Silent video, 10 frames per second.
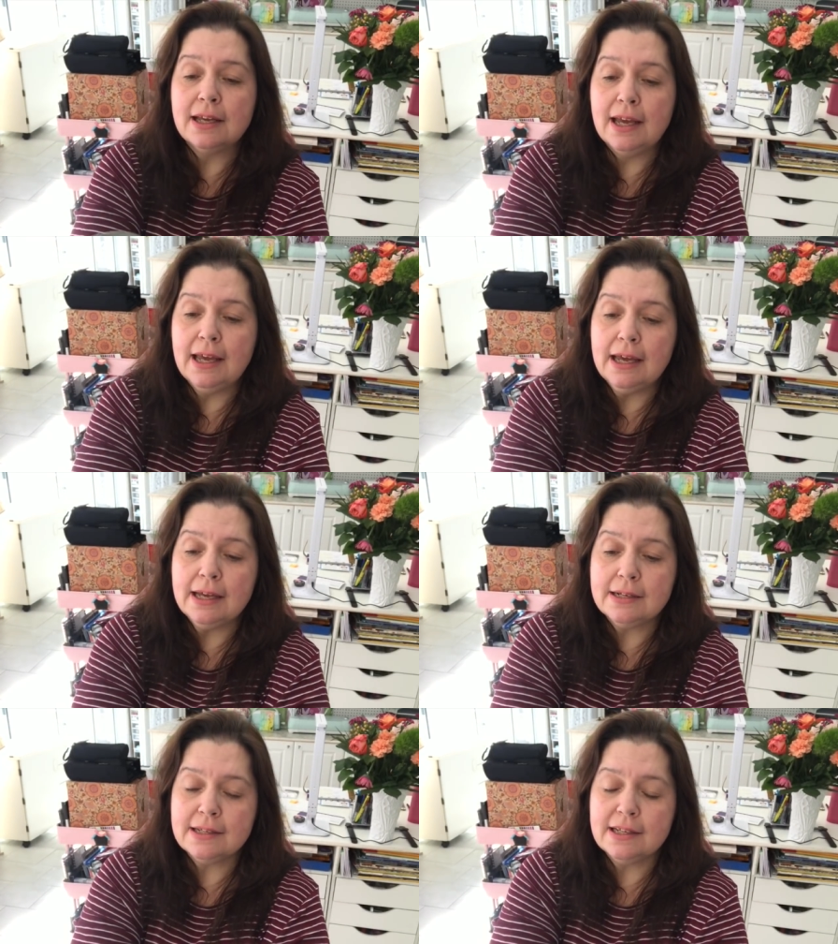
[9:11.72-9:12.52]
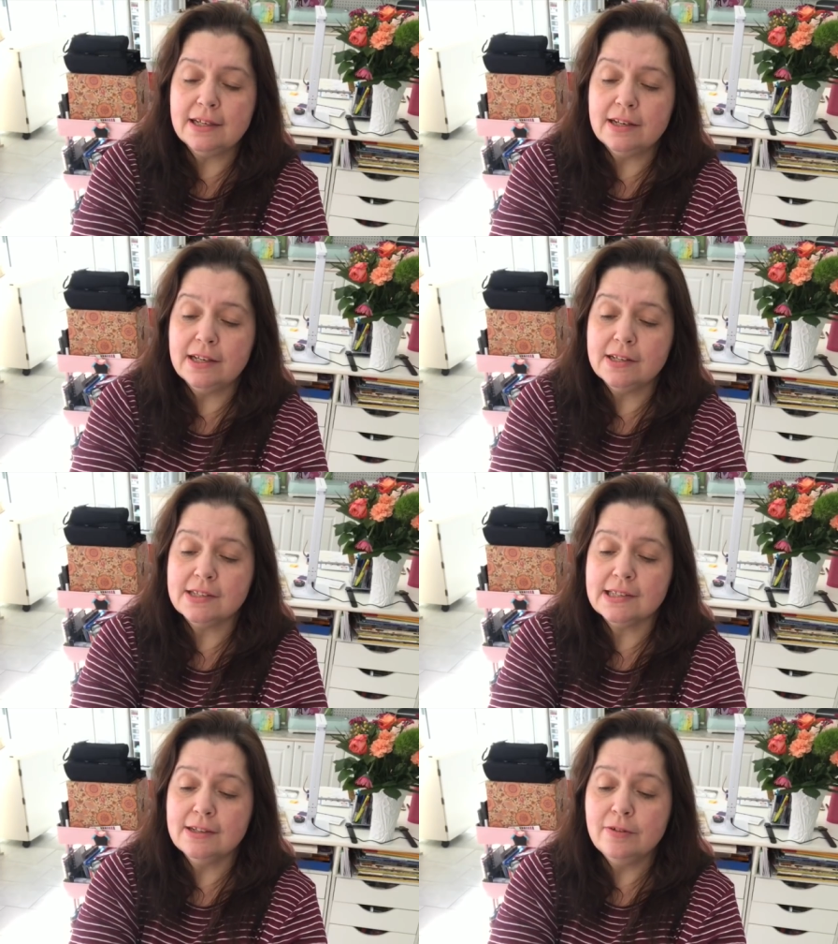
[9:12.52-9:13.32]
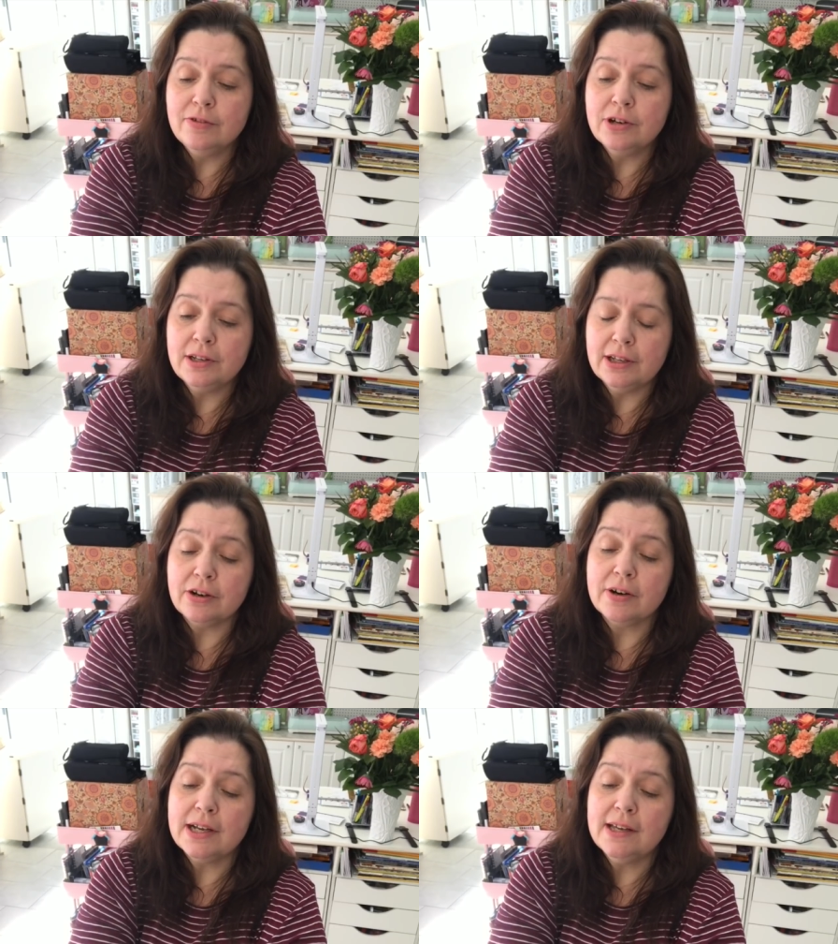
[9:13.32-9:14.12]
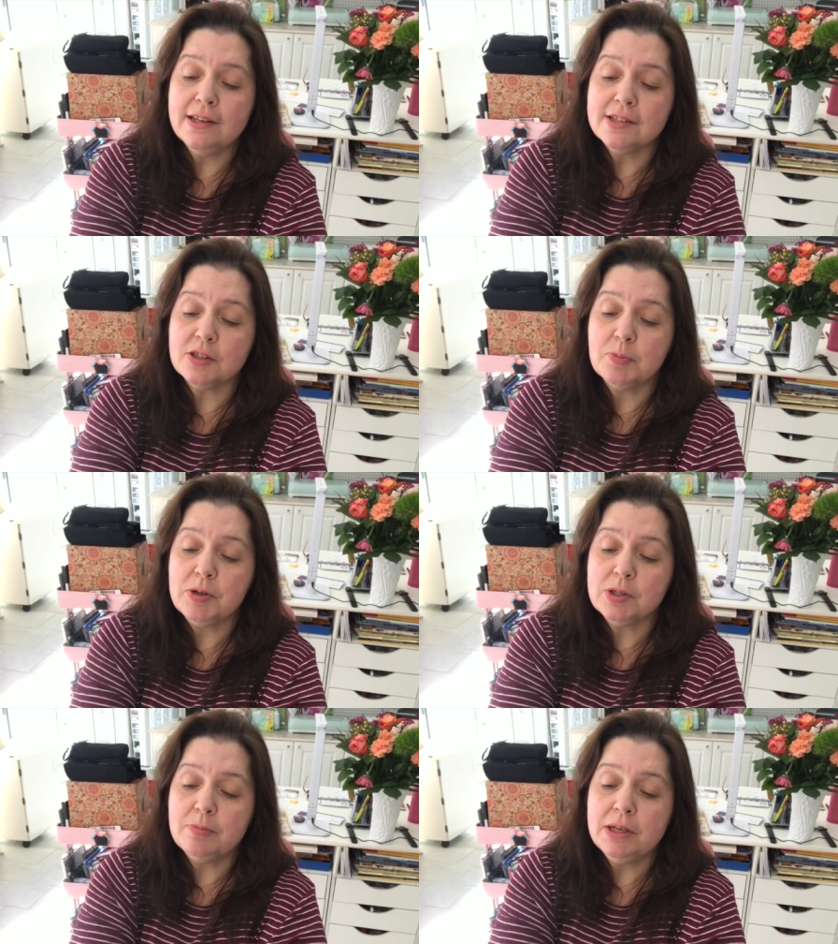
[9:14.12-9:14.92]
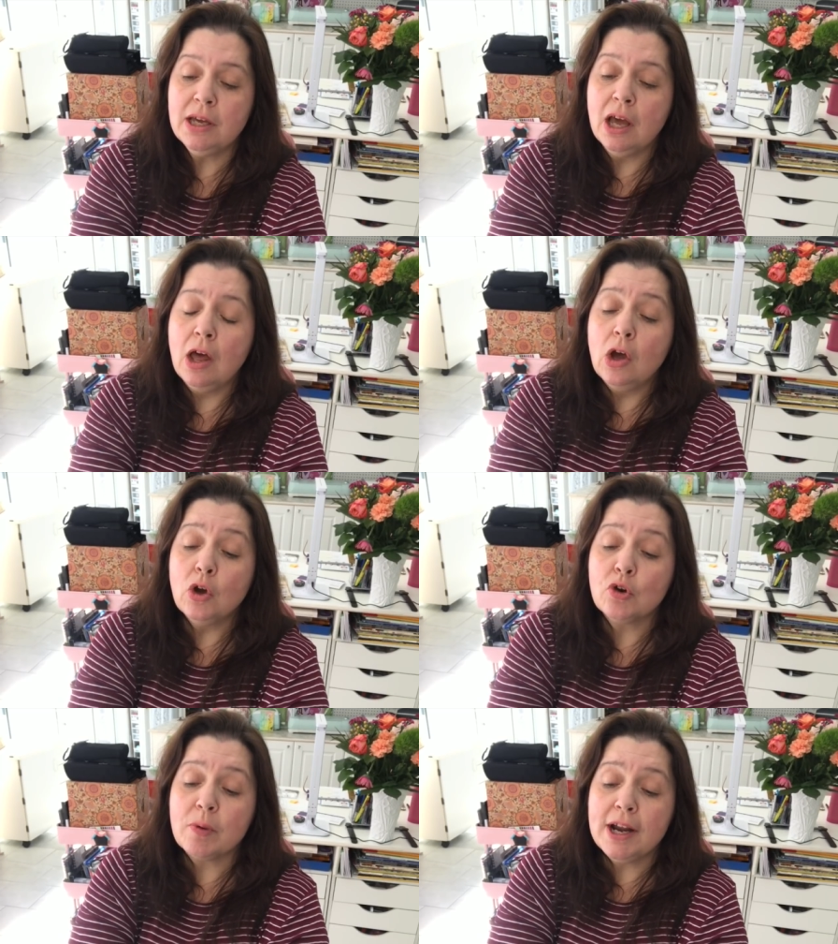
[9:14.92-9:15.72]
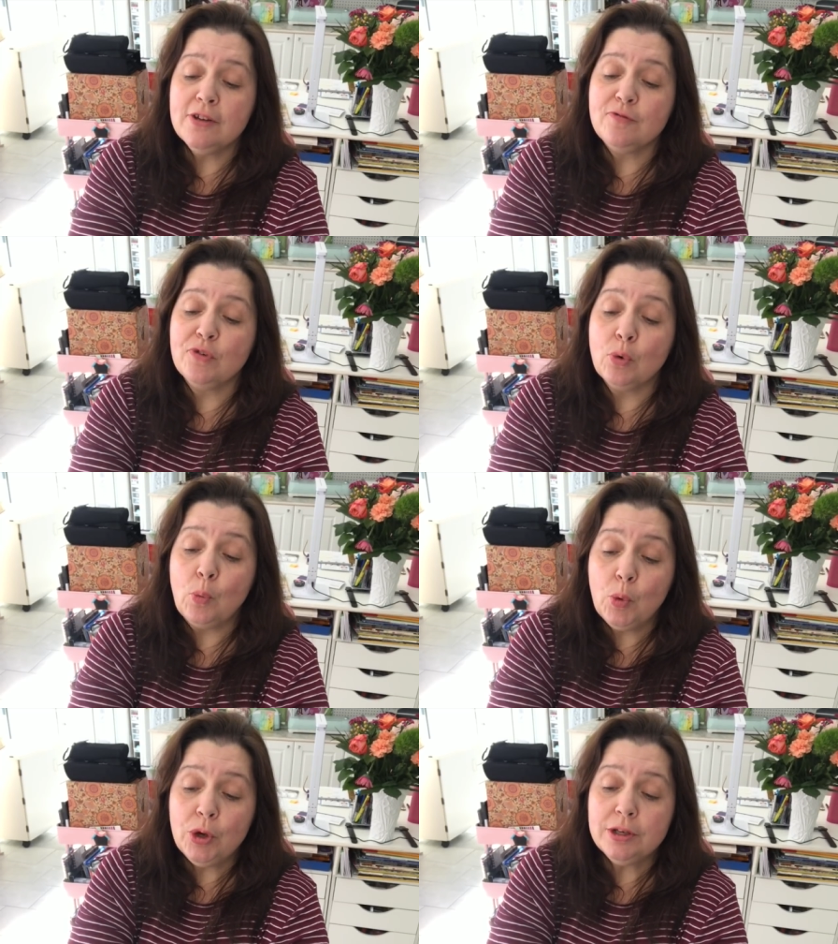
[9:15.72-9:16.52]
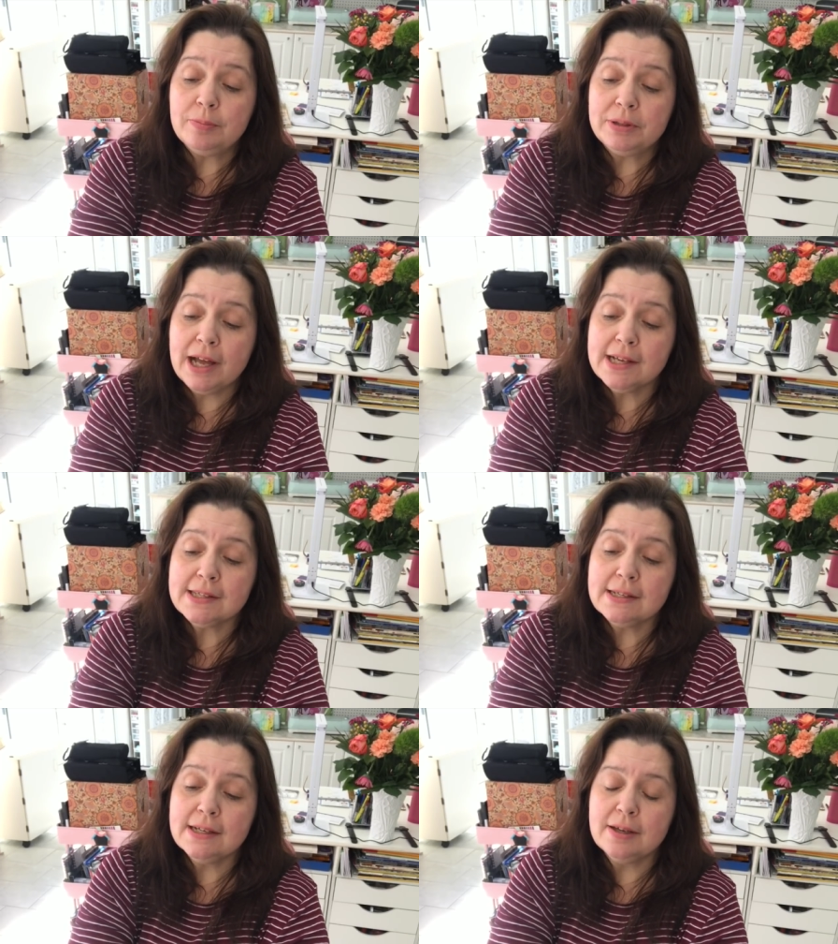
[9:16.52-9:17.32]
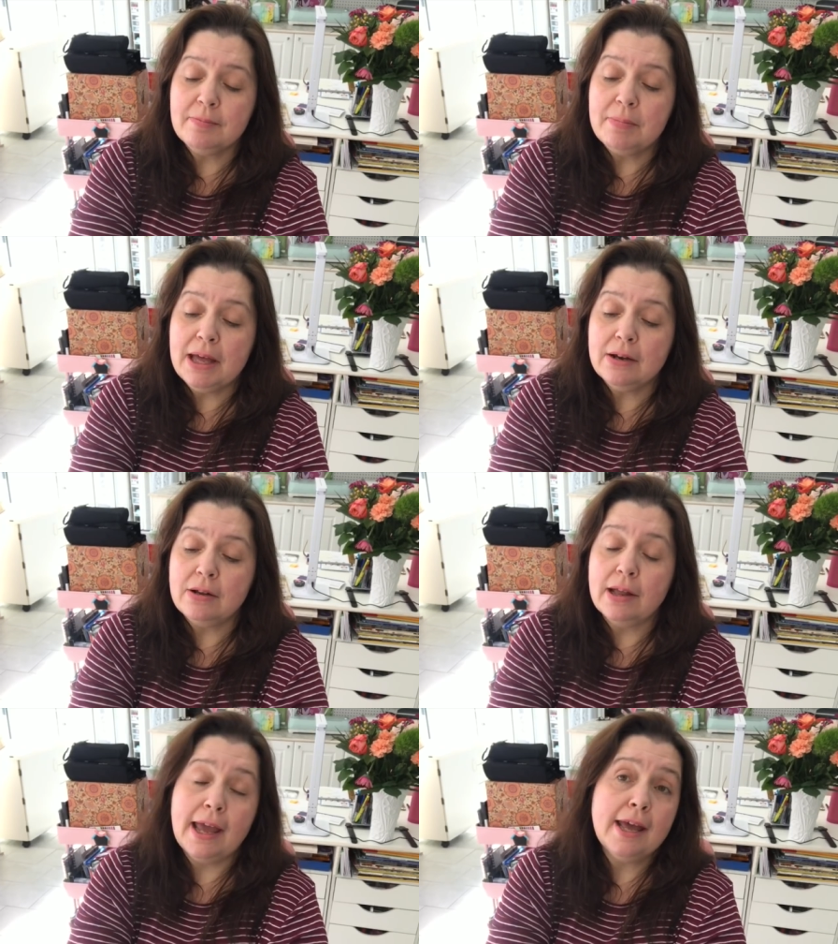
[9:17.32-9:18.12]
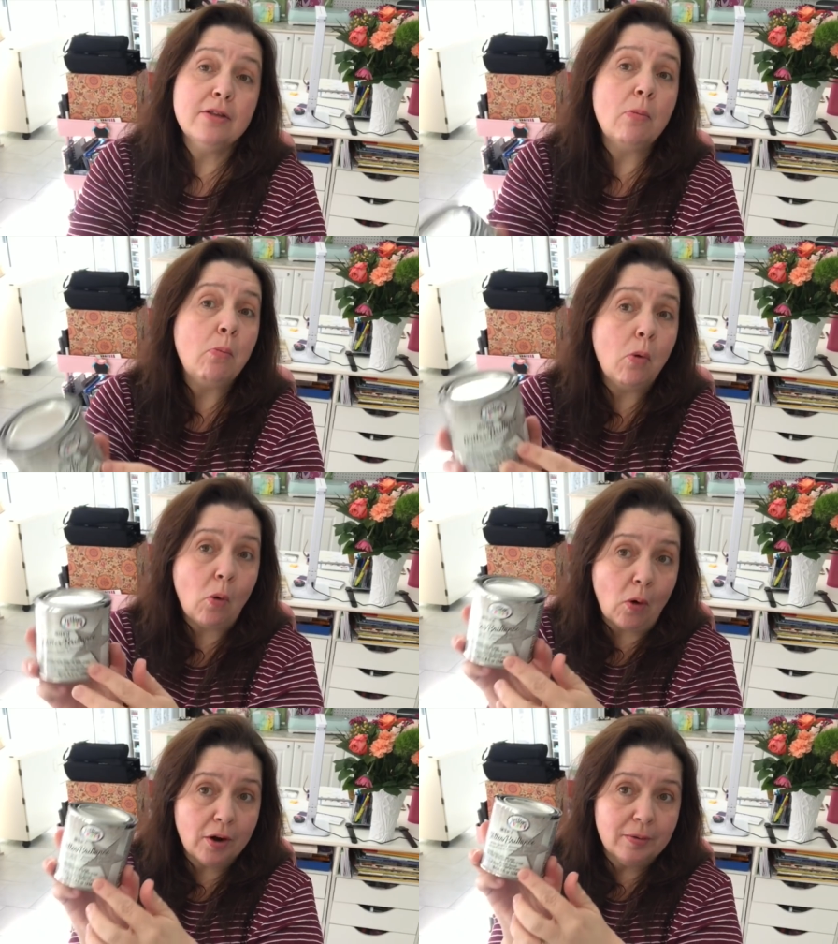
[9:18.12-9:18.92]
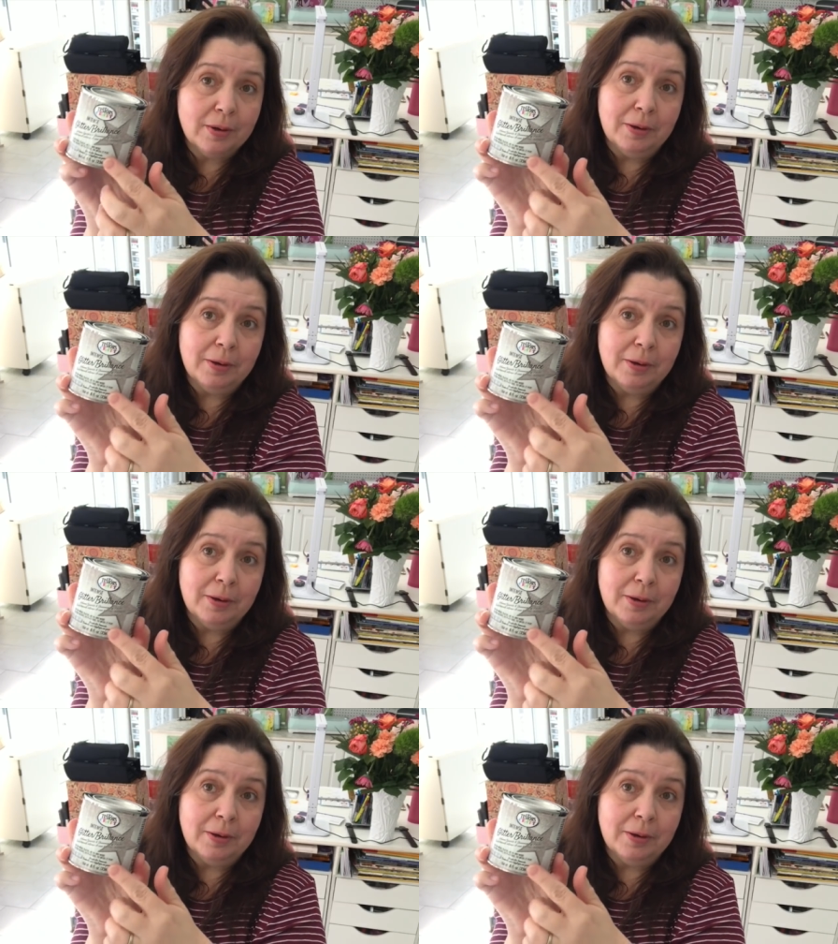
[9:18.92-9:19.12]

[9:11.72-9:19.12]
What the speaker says: and it is silver glitter. It is supposed to be great for wood, plastic, metal, and more.